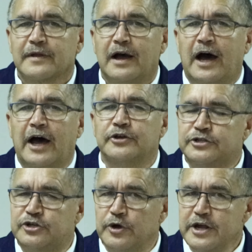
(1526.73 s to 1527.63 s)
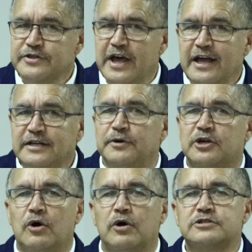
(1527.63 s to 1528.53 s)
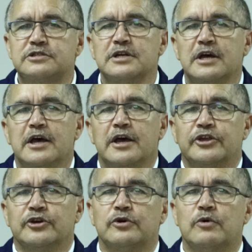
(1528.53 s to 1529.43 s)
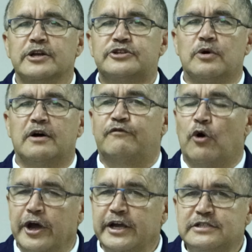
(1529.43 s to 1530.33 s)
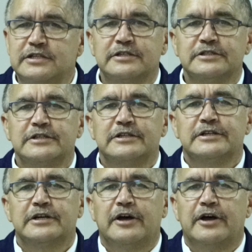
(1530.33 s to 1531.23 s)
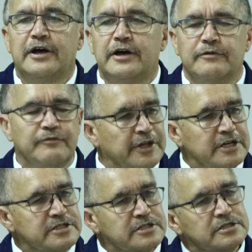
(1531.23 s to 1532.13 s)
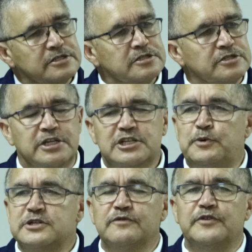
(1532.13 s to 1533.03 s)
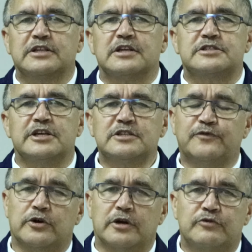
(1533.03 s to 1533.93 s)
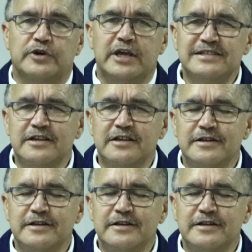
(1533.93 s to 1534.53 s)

Are you doing that because you want to avoid this specific disease for a reason?